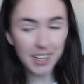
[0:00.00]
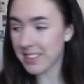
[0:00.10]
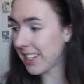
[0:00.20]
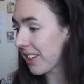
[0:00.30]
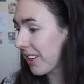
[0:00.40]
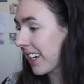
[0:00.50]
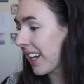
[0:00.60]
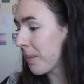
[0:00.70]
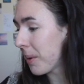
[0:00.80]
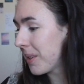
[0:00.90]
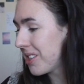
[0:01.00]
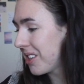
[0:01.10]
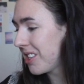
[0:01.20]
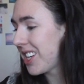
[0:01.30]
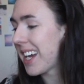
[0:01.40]
I was like, okay, I probably
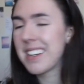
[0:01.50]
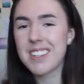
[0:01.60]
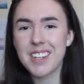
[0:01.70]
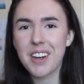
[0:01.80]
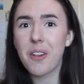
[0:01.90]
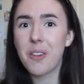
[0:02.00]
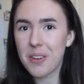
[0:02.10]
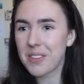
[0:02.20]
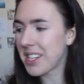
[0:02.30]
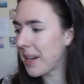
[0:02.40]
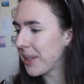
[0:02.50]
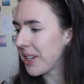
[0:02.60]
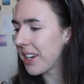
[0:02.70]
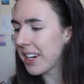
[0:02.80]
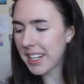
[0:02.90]
should have changed it a long time
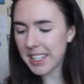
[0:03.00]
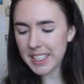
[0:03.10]
ago.